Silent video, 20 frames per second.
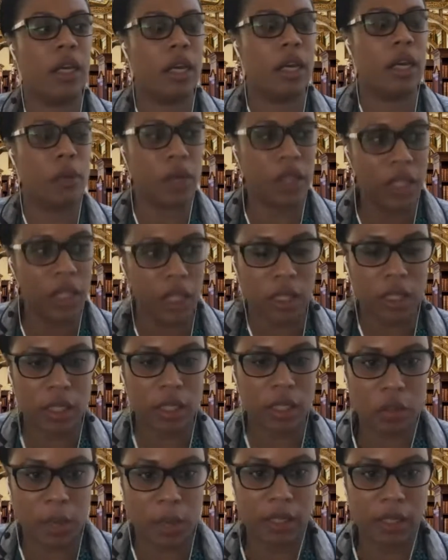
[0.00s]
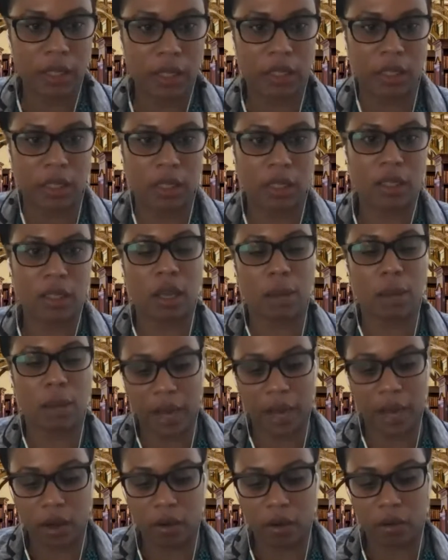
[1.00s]
within these spaces
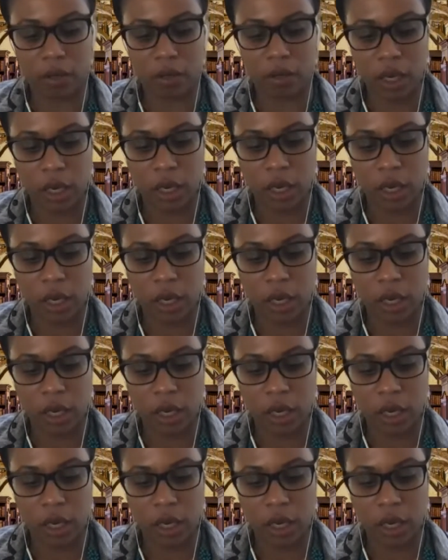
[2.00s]
about